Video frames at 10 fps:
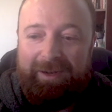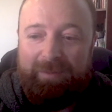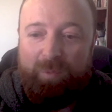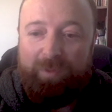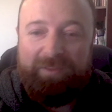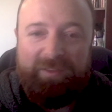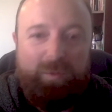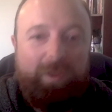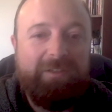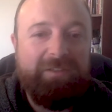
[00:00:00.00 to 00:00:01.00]
with
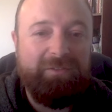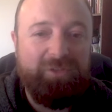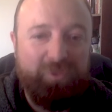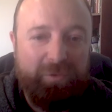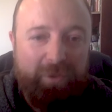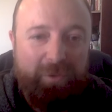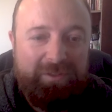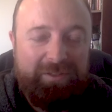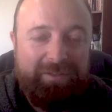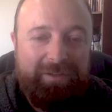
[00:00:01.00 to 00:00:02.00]
relatively short
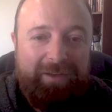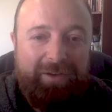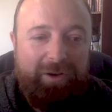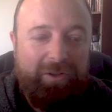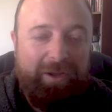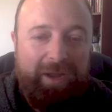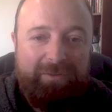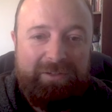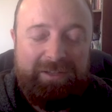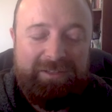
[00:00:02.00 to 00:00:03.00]
notice and not a lot of
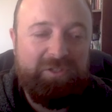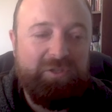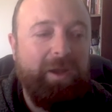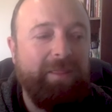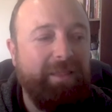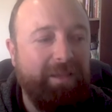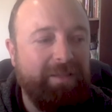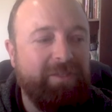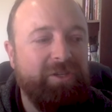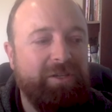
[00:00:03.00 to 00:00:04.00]
advertising. So I think
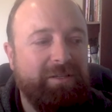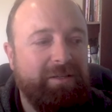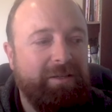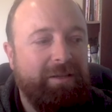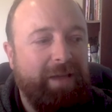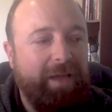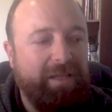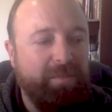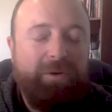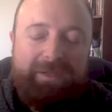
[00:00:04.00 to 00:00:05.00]
it's
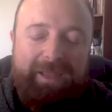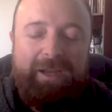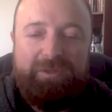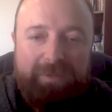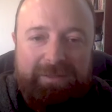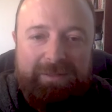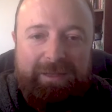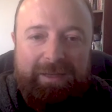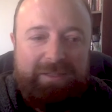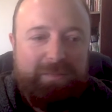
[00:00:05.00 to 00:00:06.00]
about engagement,
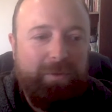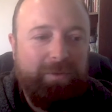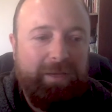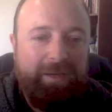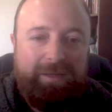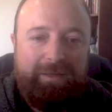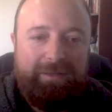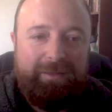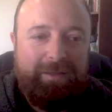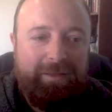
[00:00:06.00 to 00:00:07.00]
and it's about
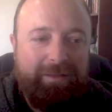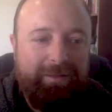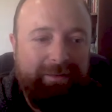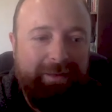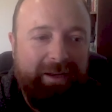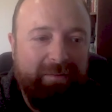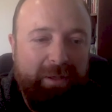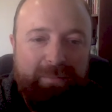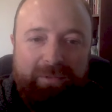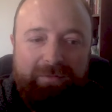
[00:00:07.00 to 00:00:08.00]
getting
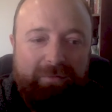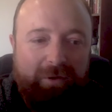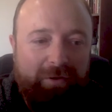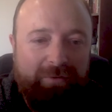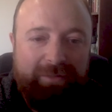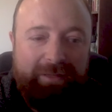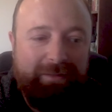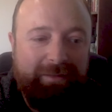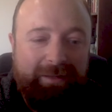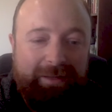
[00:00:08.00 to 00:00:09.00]
people involved
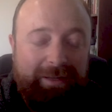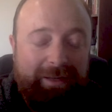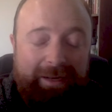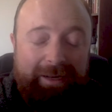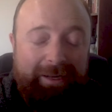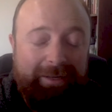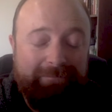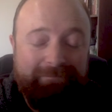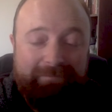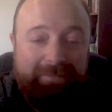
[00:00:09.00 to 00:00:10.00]
and
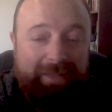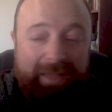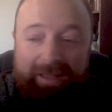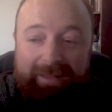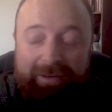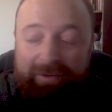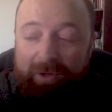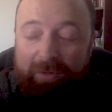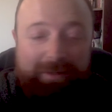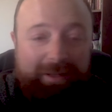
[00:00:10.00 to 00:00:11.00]

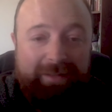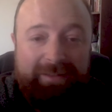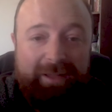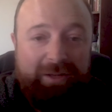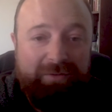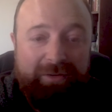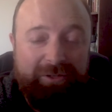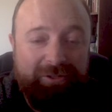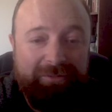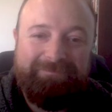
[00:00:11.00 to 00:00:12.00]
helping kids catch fish.